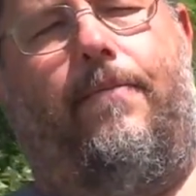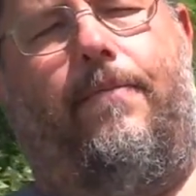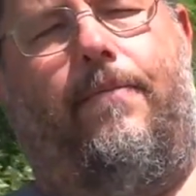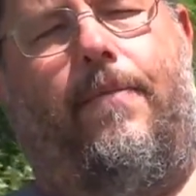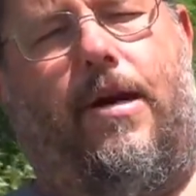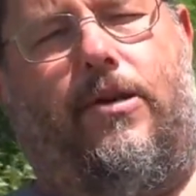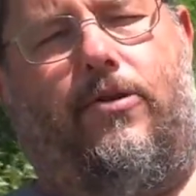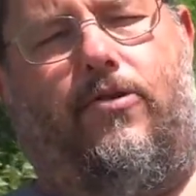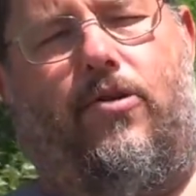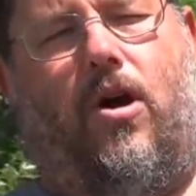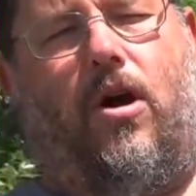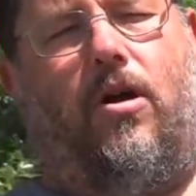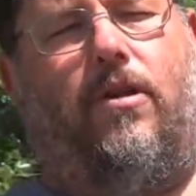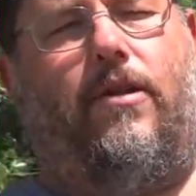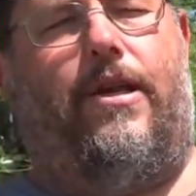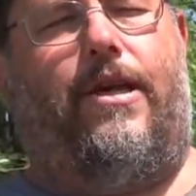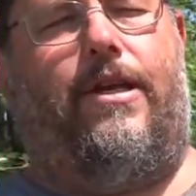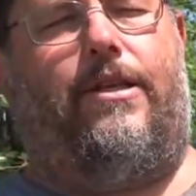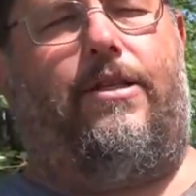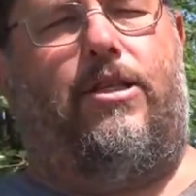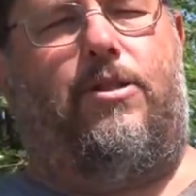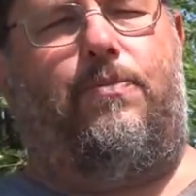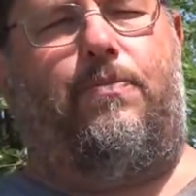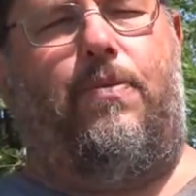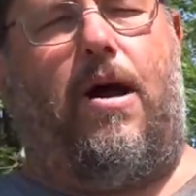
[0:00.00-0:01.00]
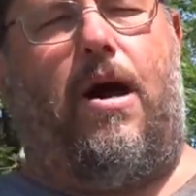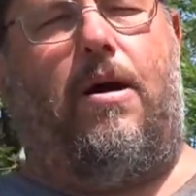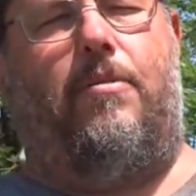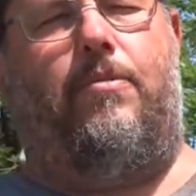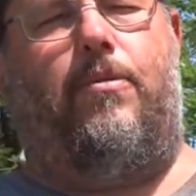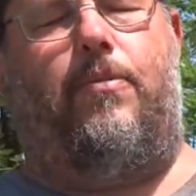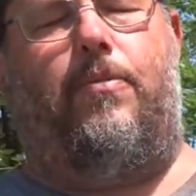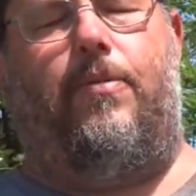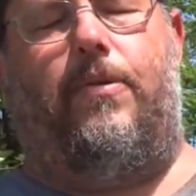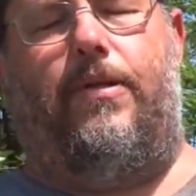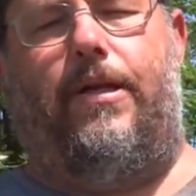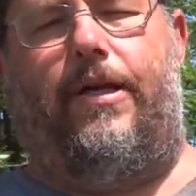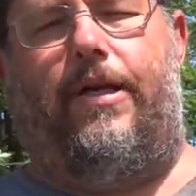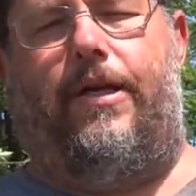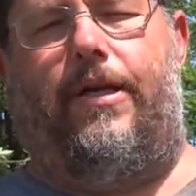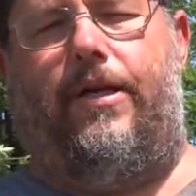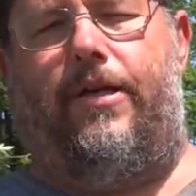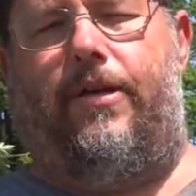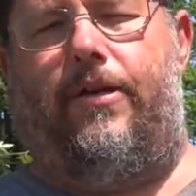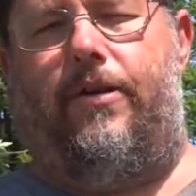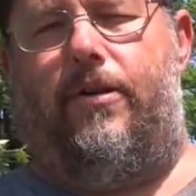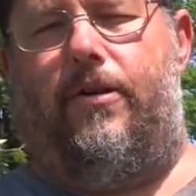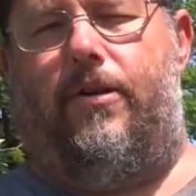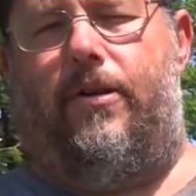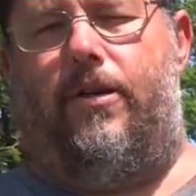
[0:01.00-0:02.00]
My draw length is
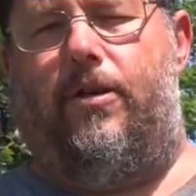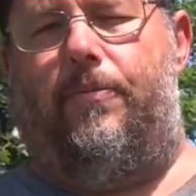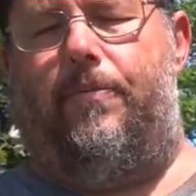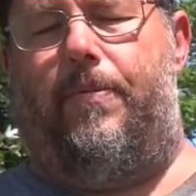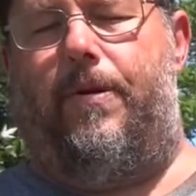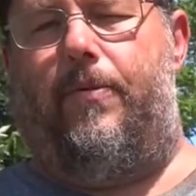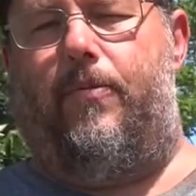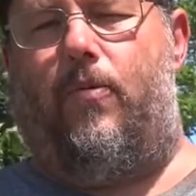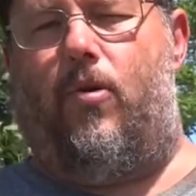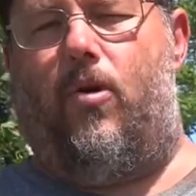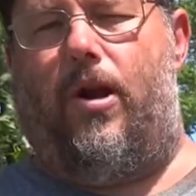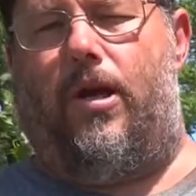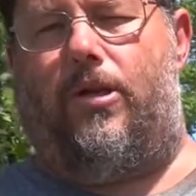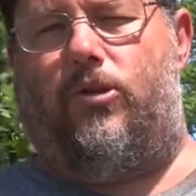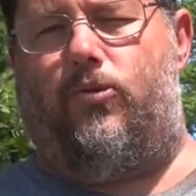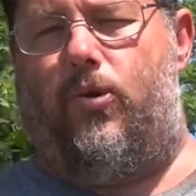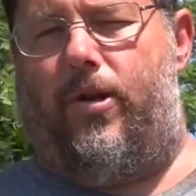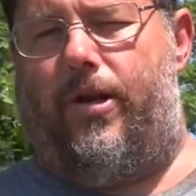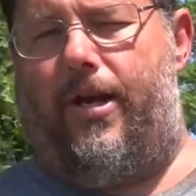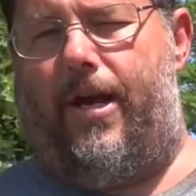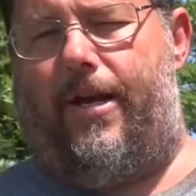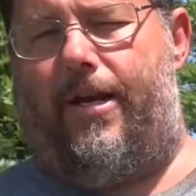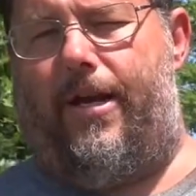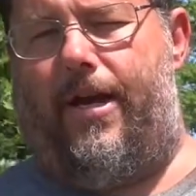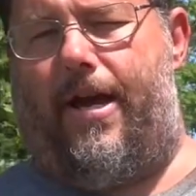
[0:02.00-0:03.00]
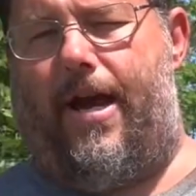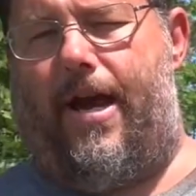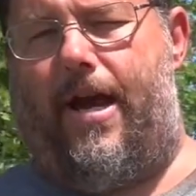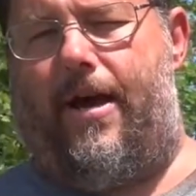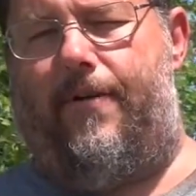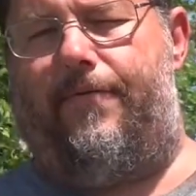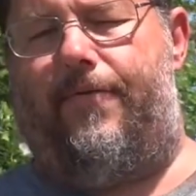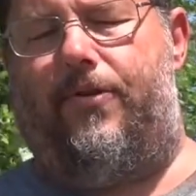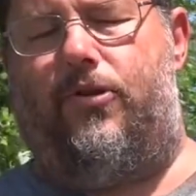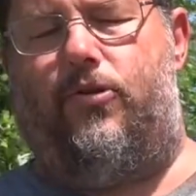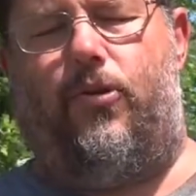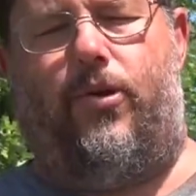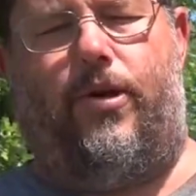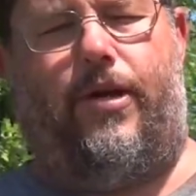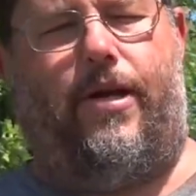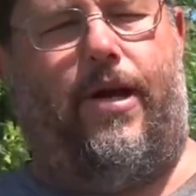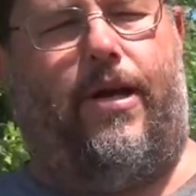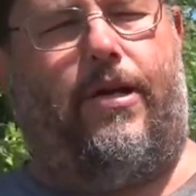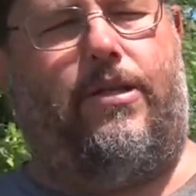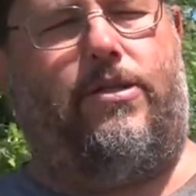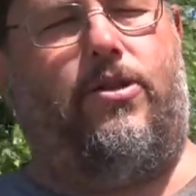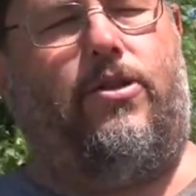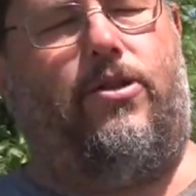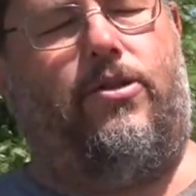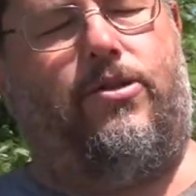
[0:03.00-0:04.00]
probably a little bit more like 28 and a half,
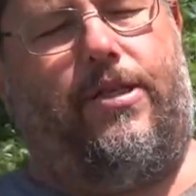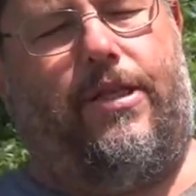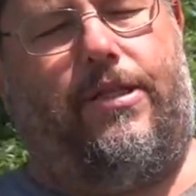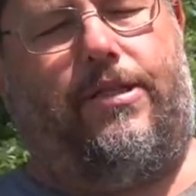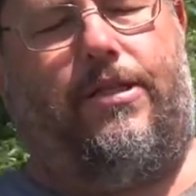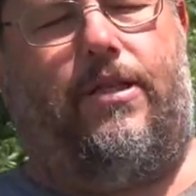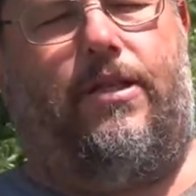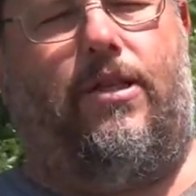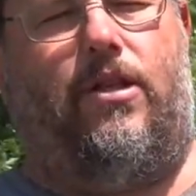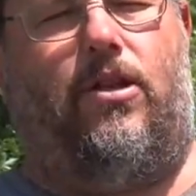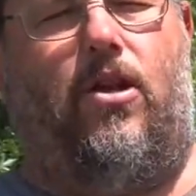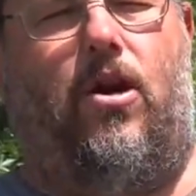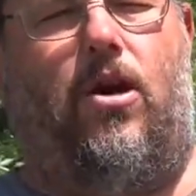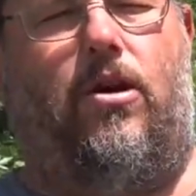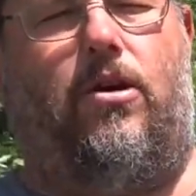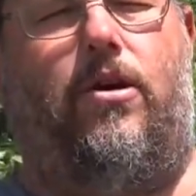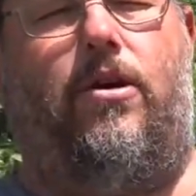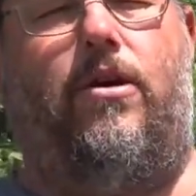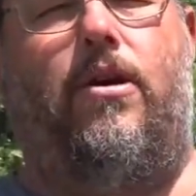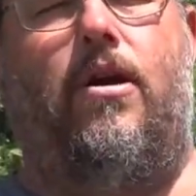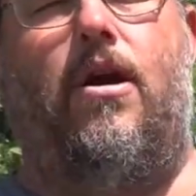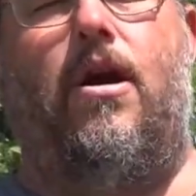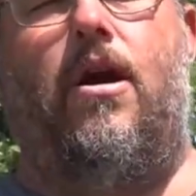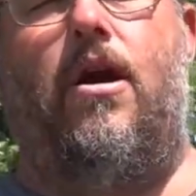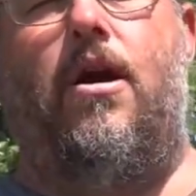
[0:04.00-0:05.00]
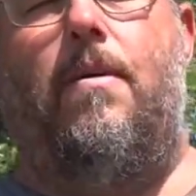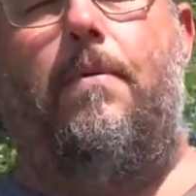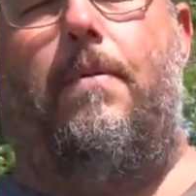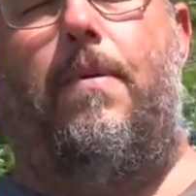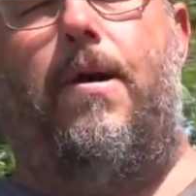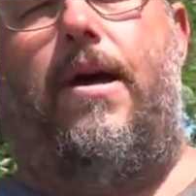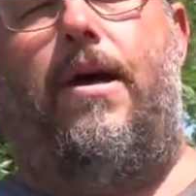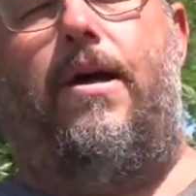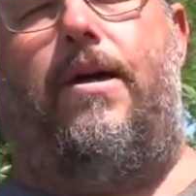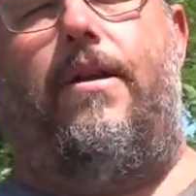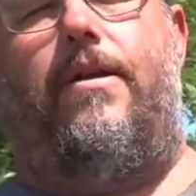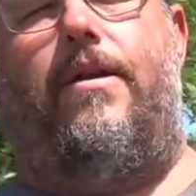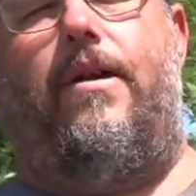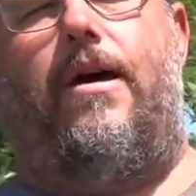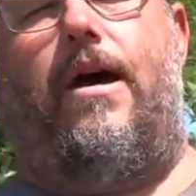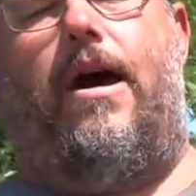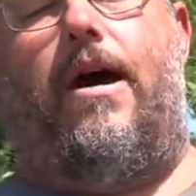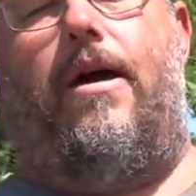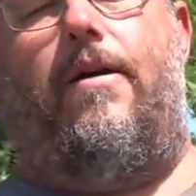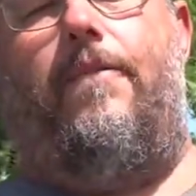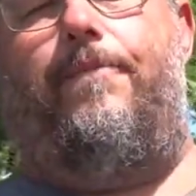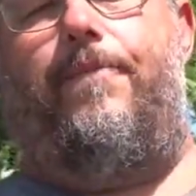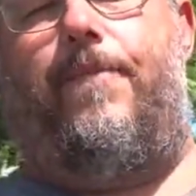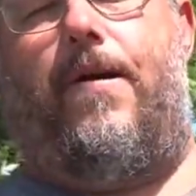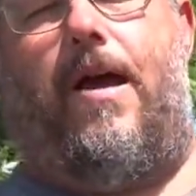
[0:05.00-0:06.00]
28. So you'll see it's a little longer. But
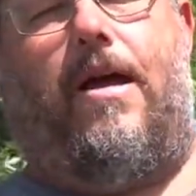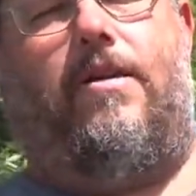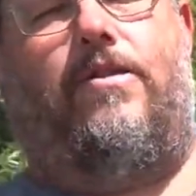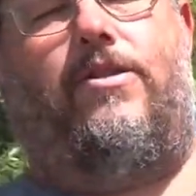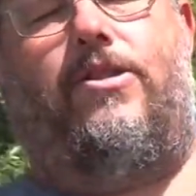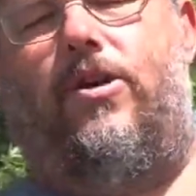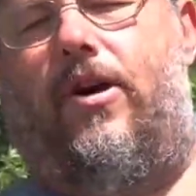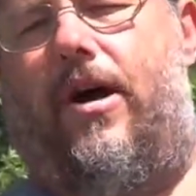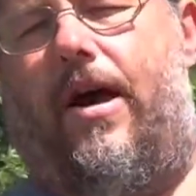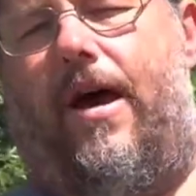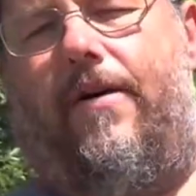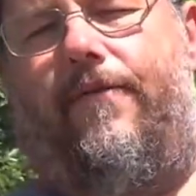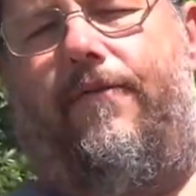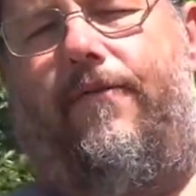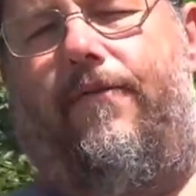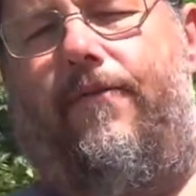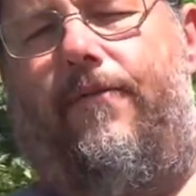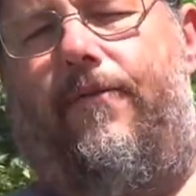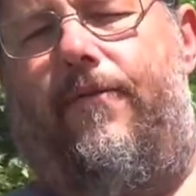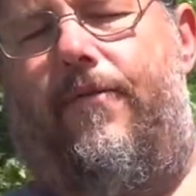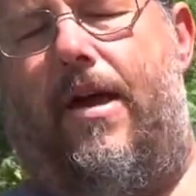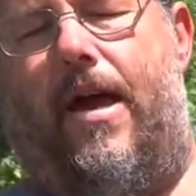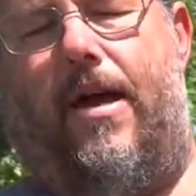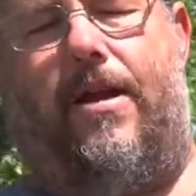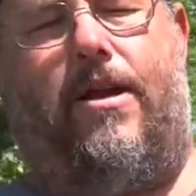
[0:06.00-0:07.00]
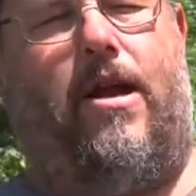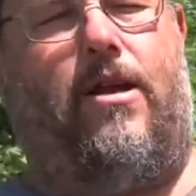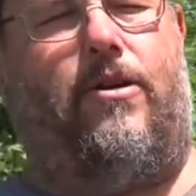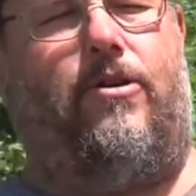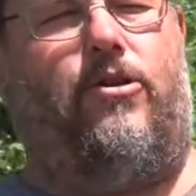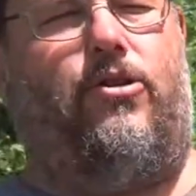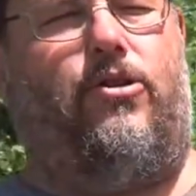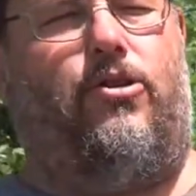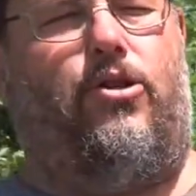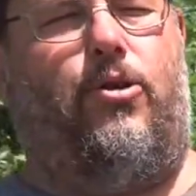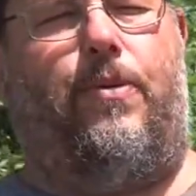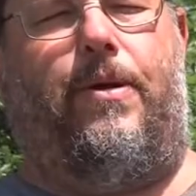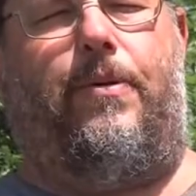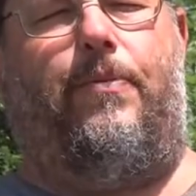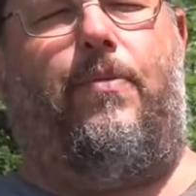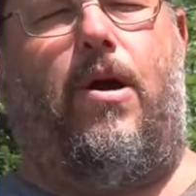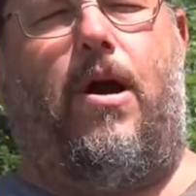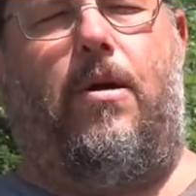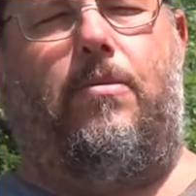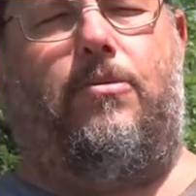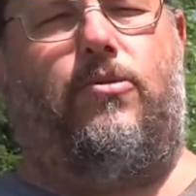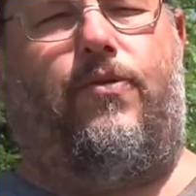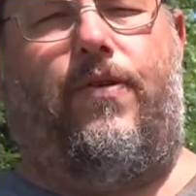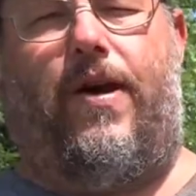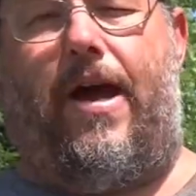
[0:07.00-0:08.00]
I still had not too many
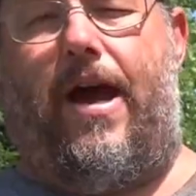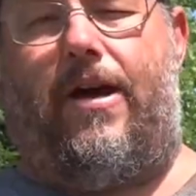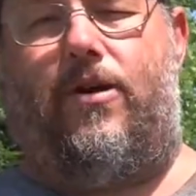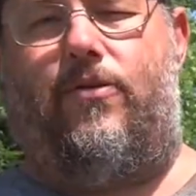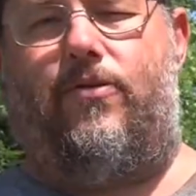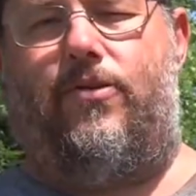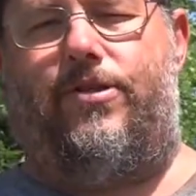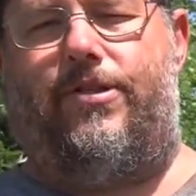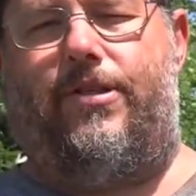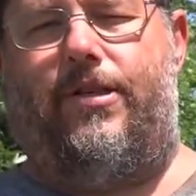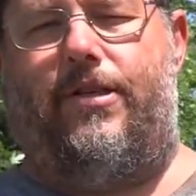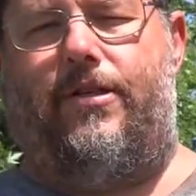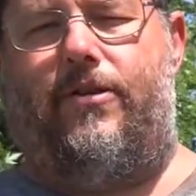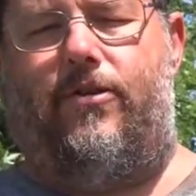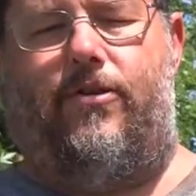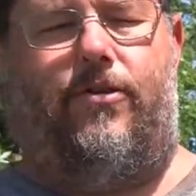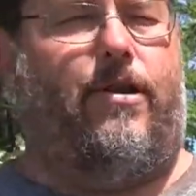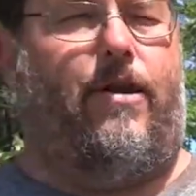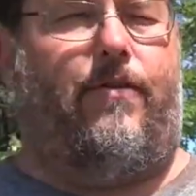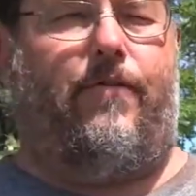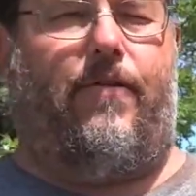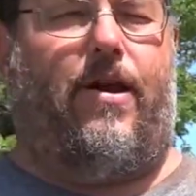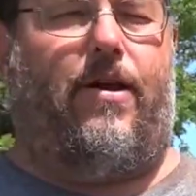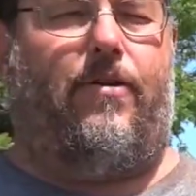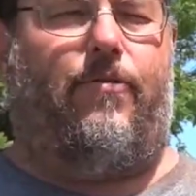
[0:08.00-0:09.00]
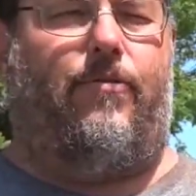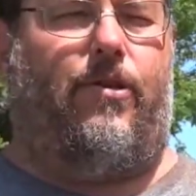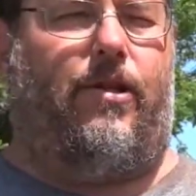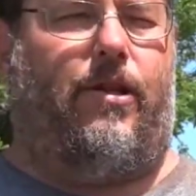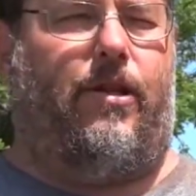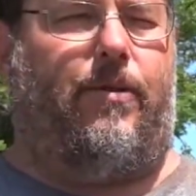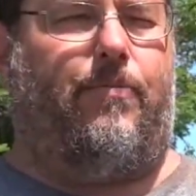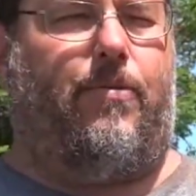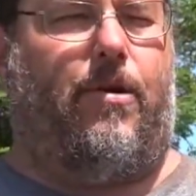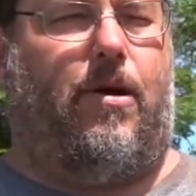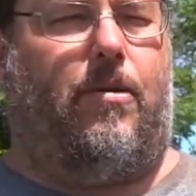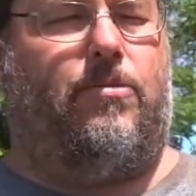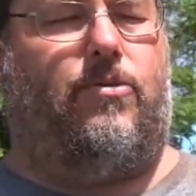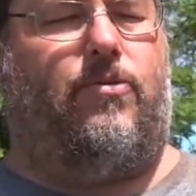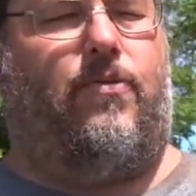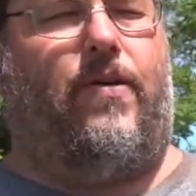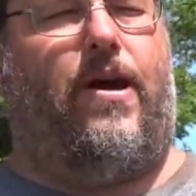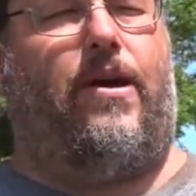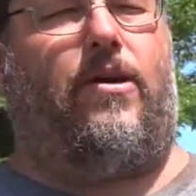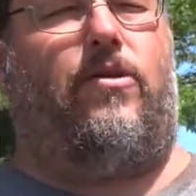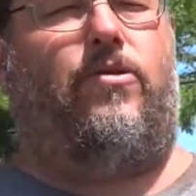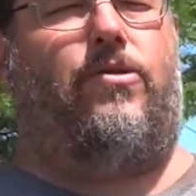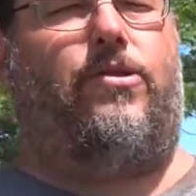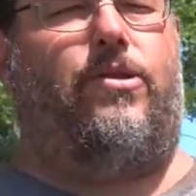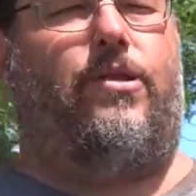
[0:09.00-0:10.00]
problems with accuracy, or never had really a problem
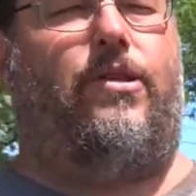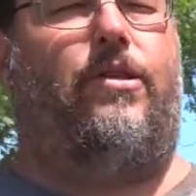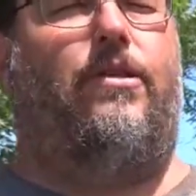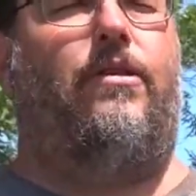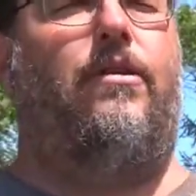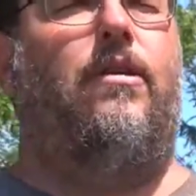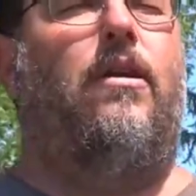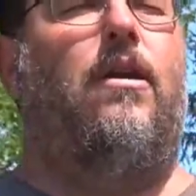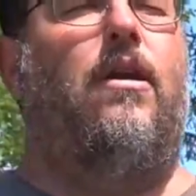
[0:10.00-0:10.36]
with accuracy.